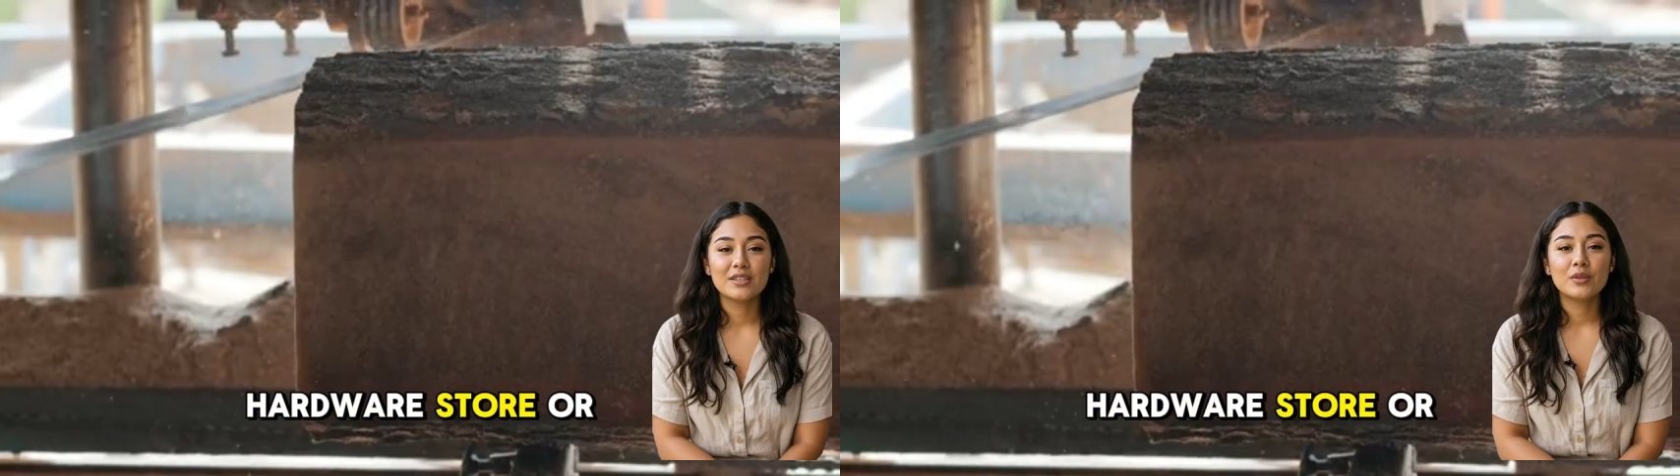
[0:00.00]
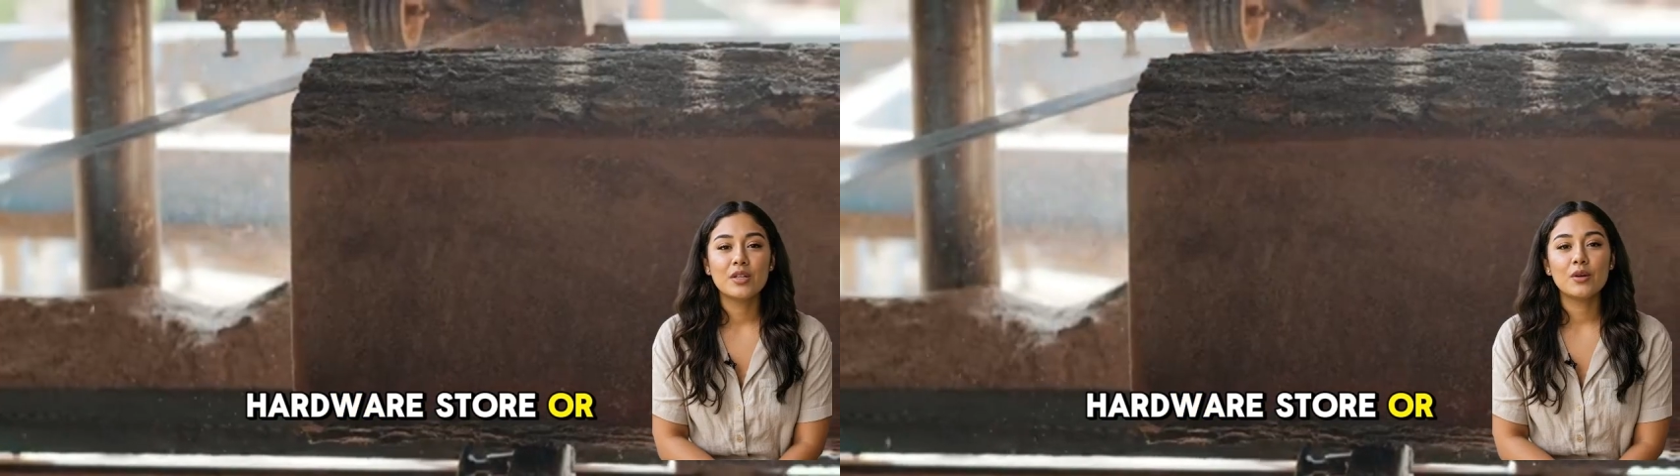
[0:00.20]

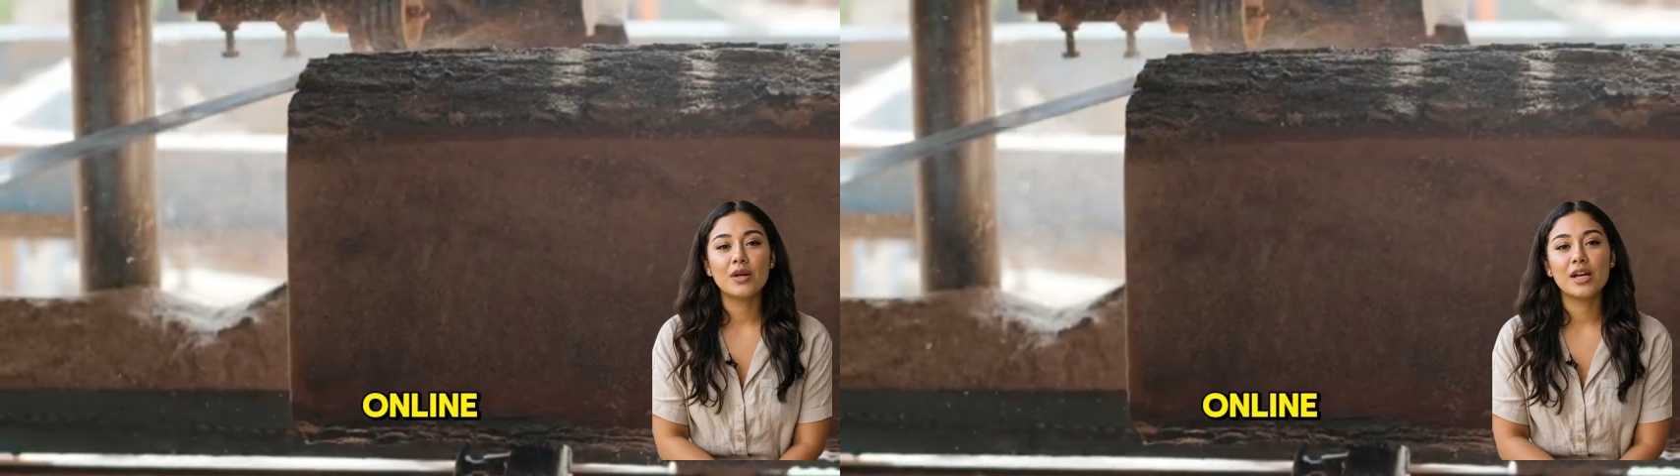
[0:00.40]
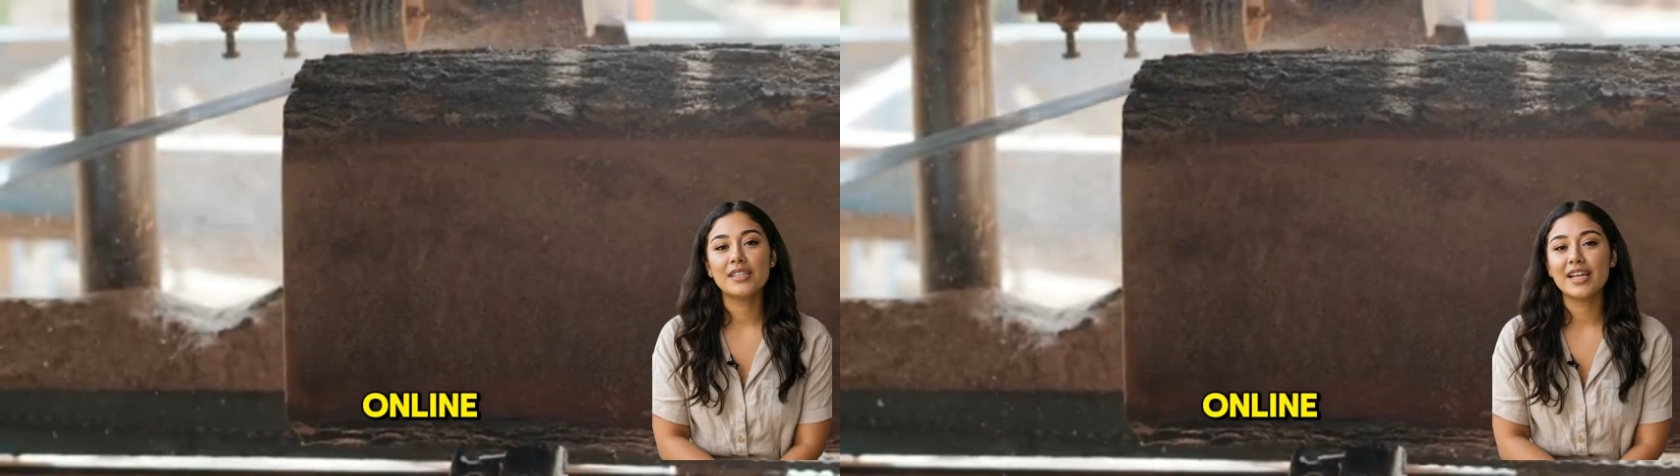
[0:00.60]
store
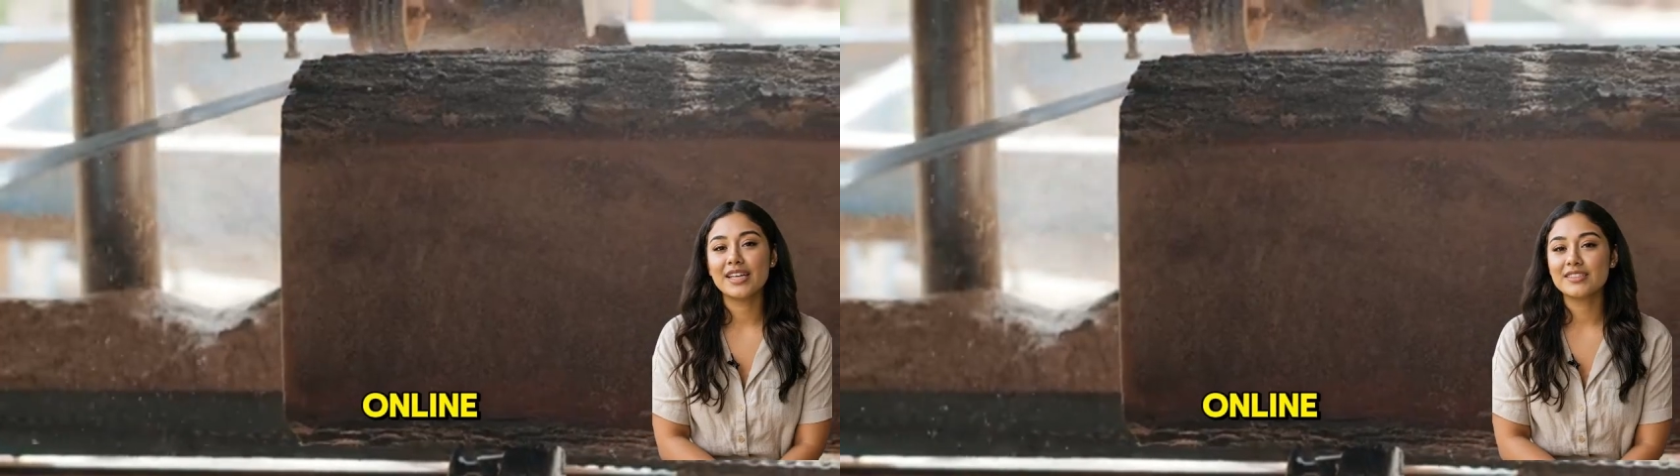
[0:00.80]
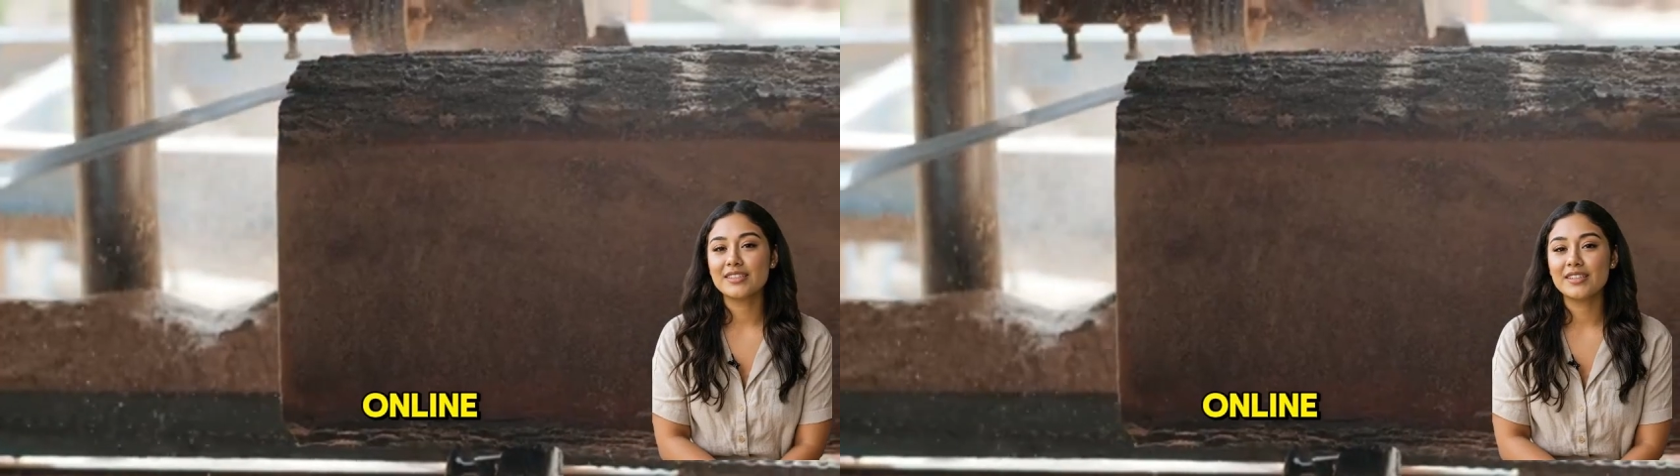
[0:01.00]
or
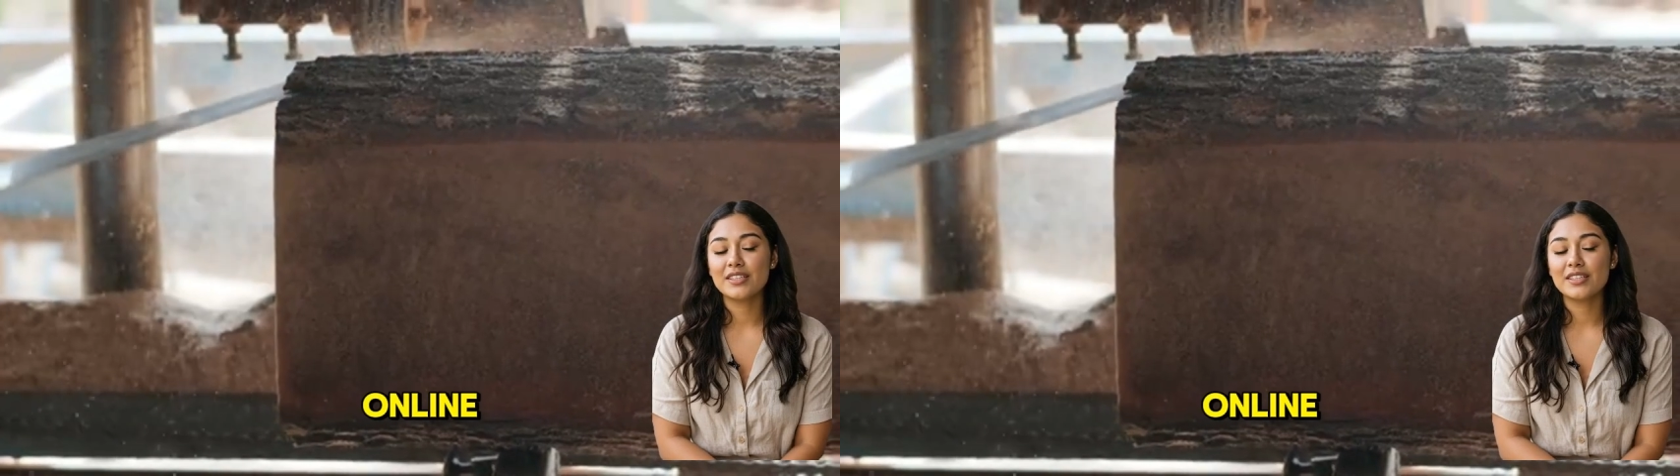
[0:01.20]
online.